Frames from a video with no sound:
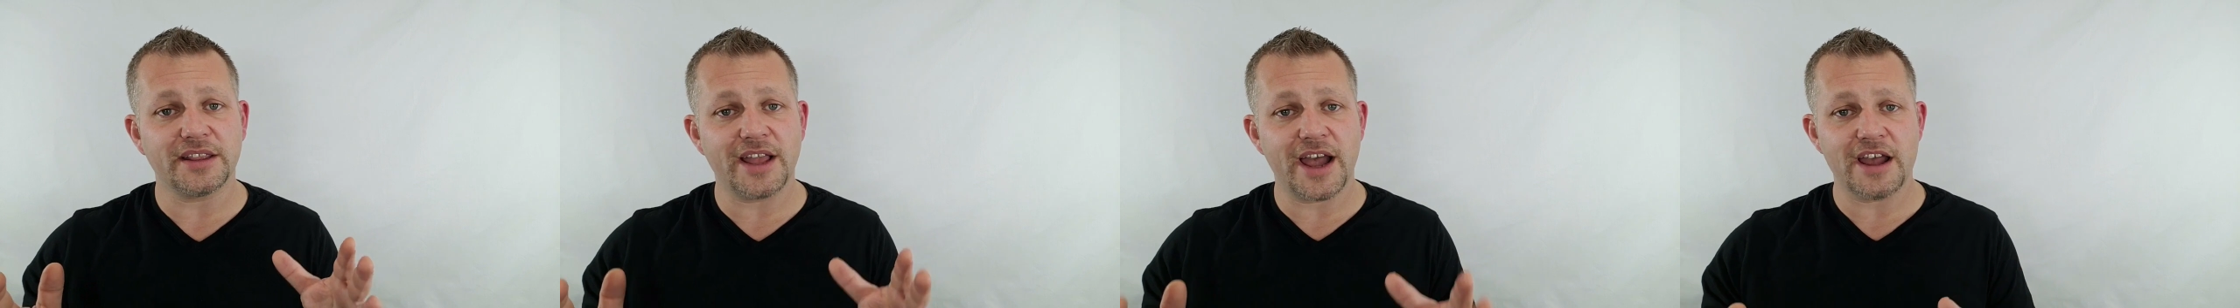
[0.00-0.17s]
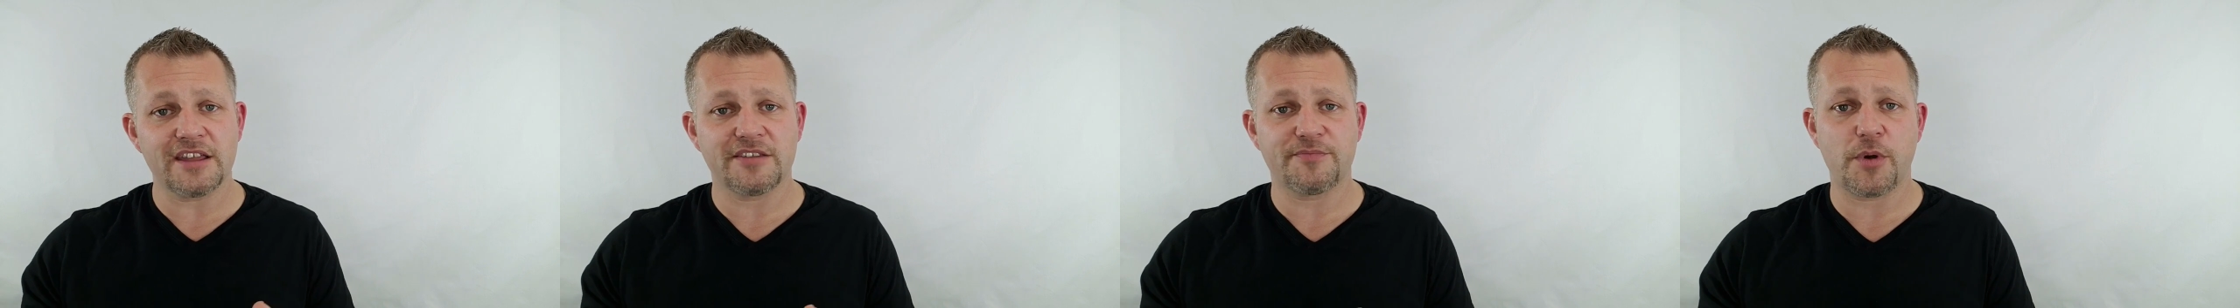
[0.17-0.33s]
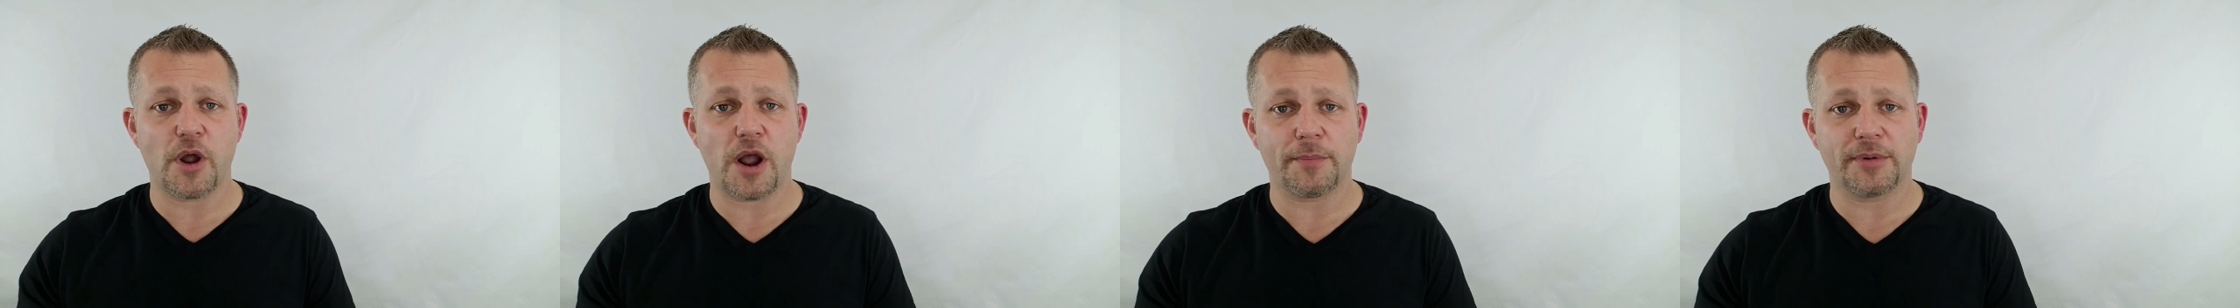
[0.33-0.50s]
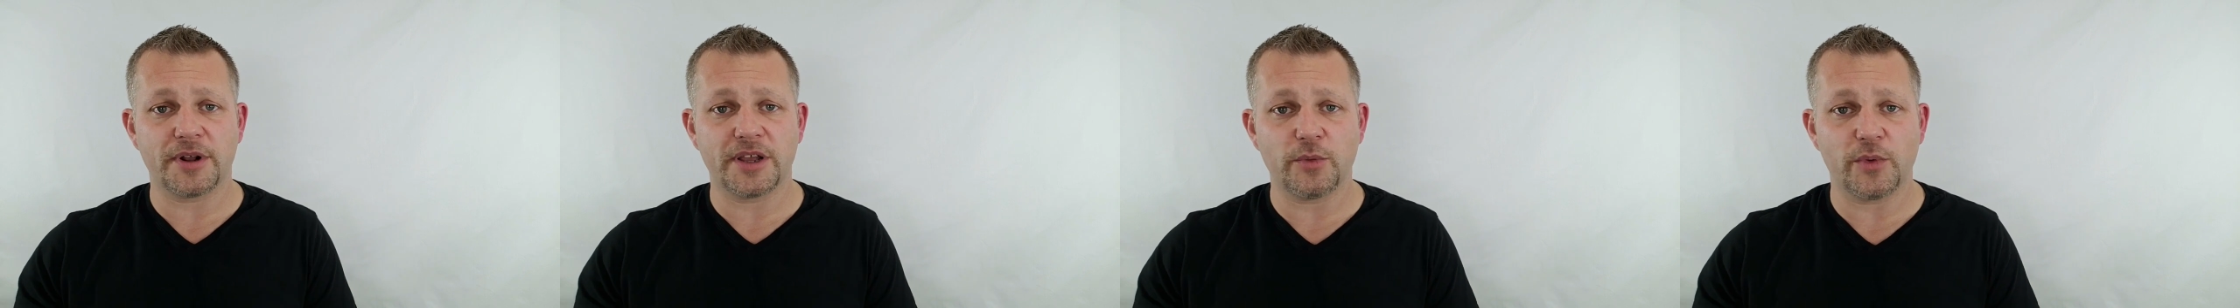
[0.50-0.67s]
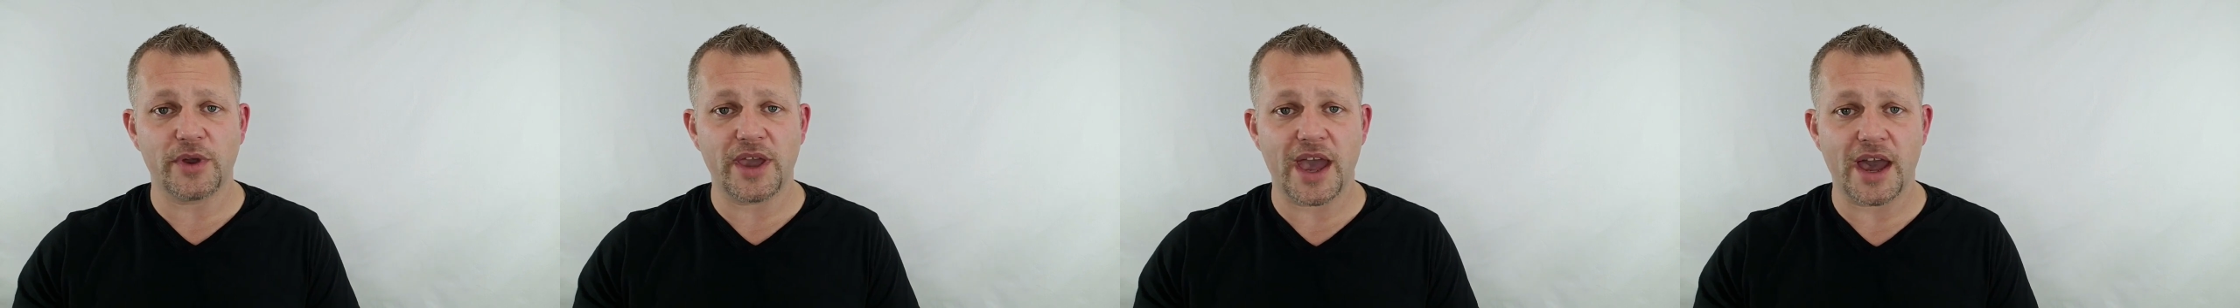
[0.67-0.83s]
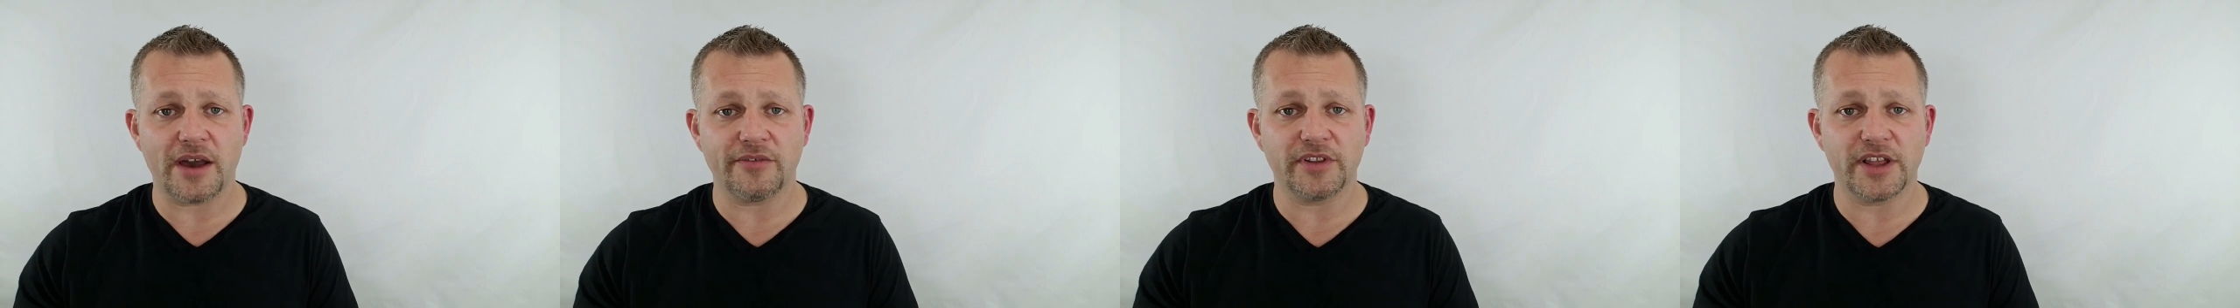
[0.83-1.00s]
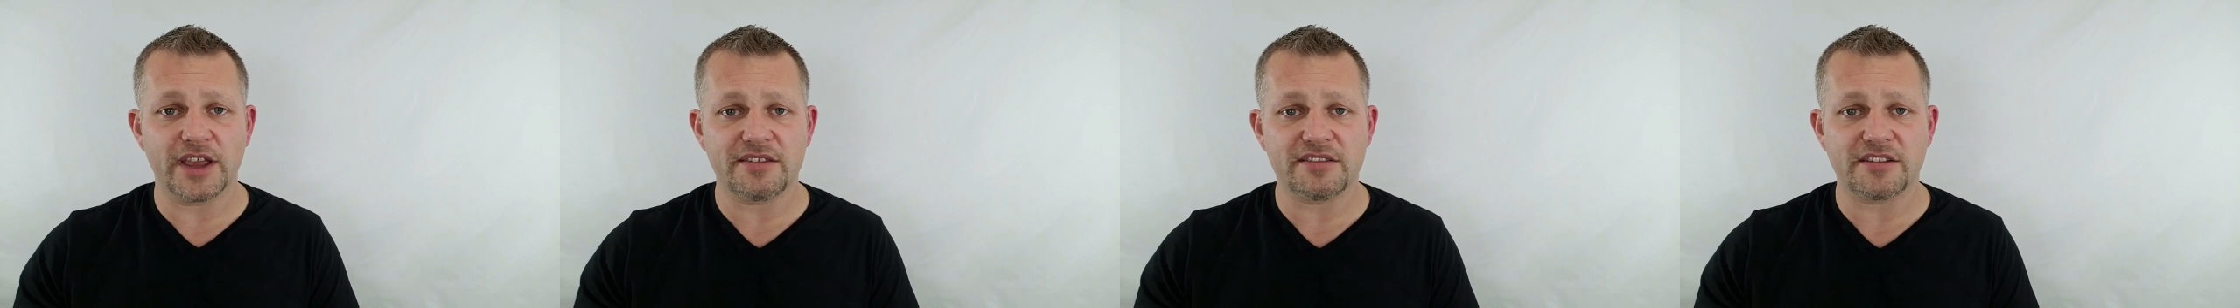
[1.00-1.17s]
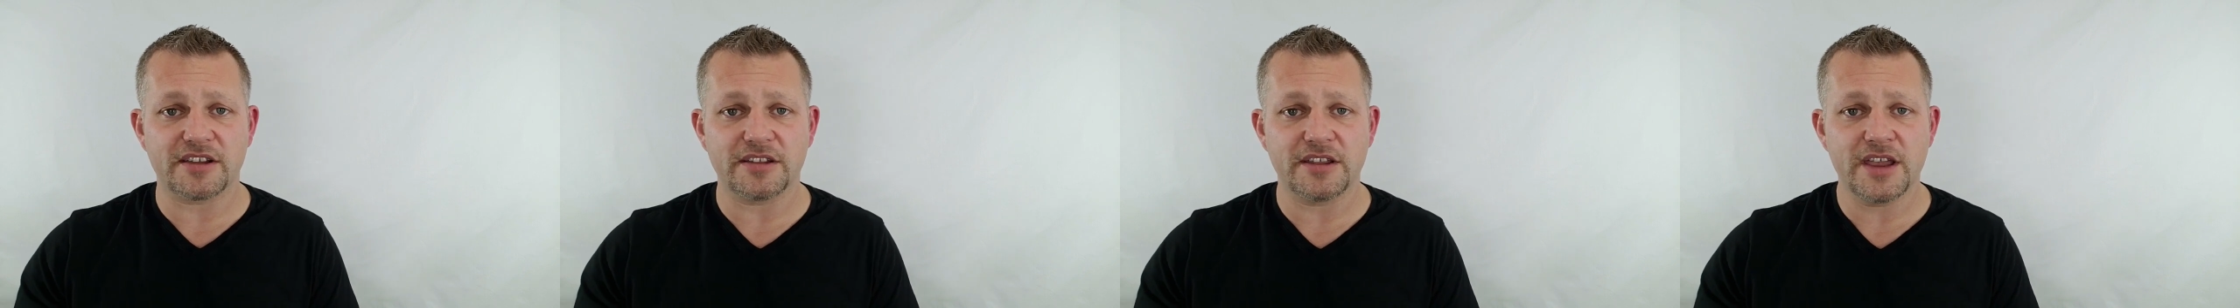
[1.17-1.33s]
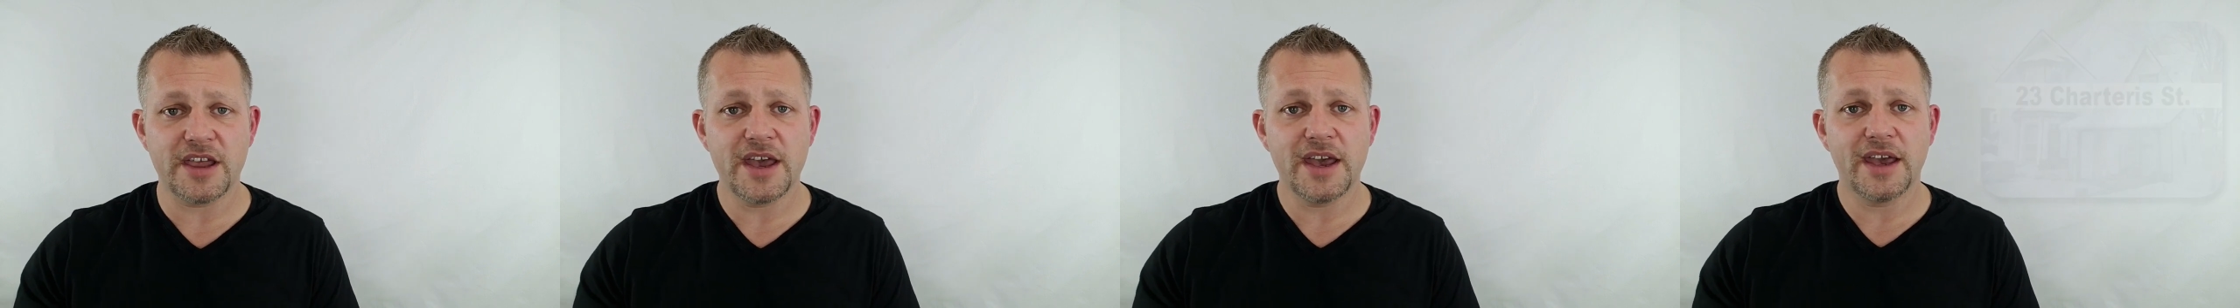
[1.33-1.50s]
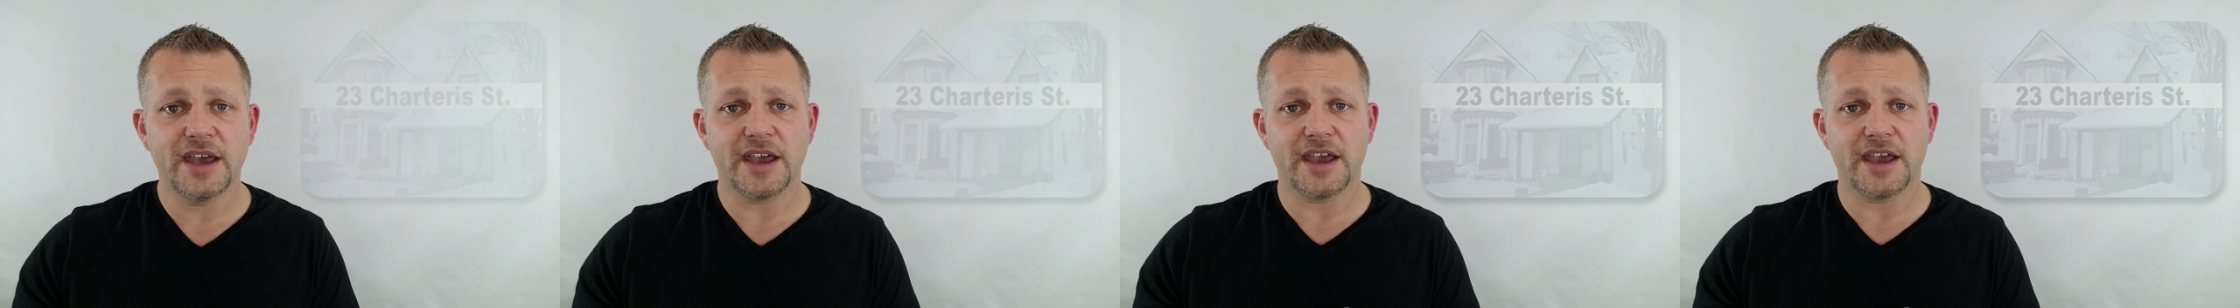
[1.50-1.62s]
the last property we have listed